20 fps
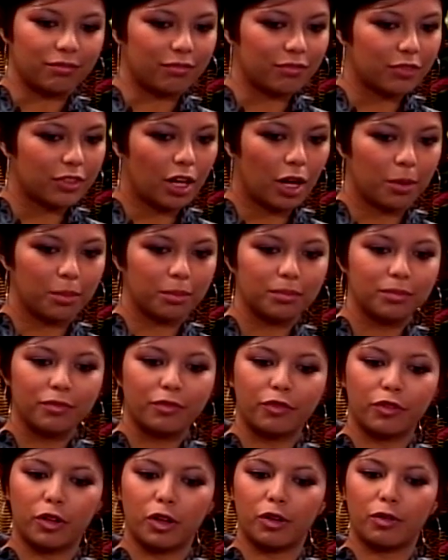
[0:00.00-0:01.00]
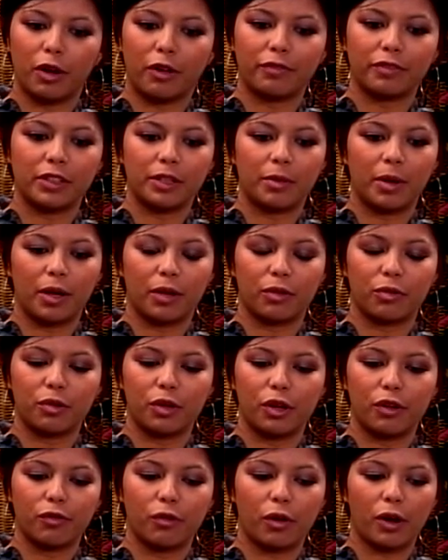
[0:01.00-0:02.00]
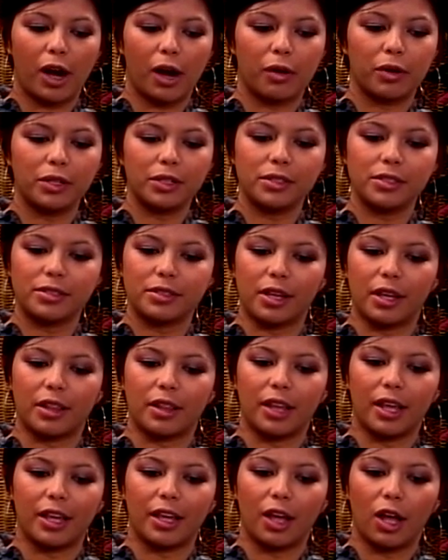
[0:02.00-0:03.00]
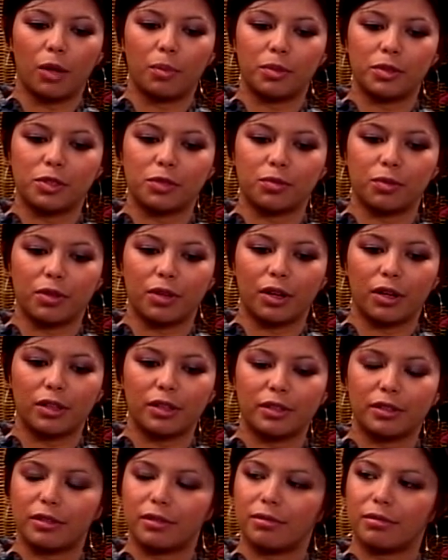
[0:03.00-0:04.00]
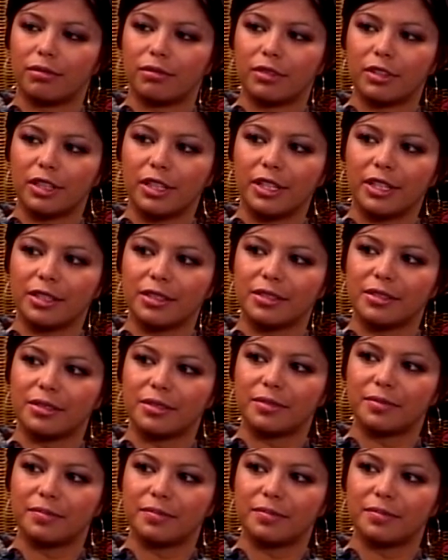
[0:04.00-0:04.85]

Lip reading: come for roughly about 3 or 4 hours and they help us with our clinics.